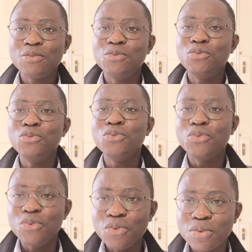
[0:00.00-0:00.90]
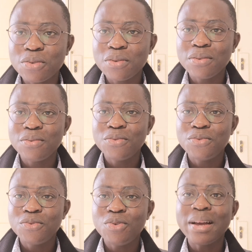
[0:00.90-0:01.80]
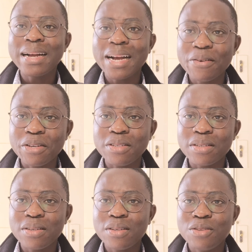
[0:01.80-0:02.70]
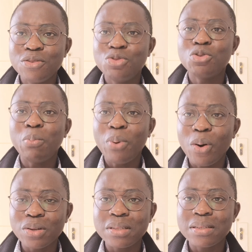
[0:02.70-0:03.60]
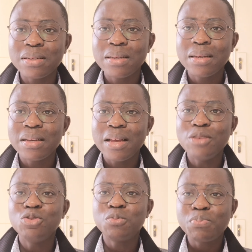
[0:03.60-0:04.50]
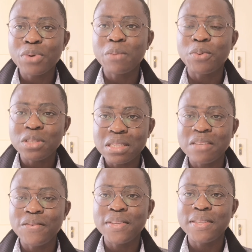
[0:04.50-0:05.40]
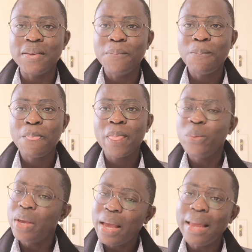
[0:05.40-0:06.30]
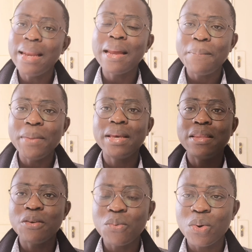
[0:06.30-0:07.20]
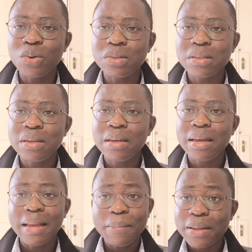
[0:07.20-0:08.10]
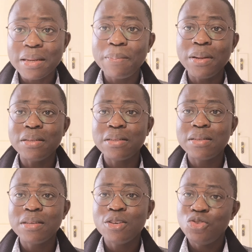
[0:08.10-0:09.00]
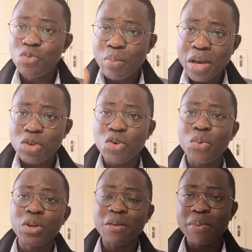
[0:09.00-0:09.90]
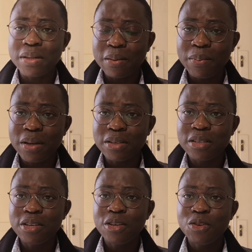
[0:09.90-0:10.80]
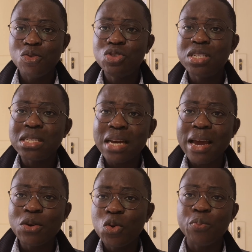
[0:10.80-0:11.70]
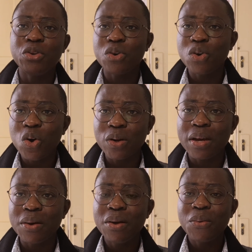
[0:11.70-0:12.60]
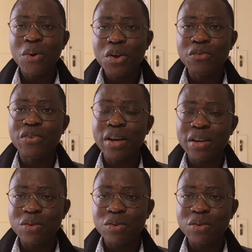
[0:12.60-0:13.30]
to do good, to encourage, to support, and to spread positivity, we end up making the world a better place. You make your world a better place. You shine hope in your corner where you find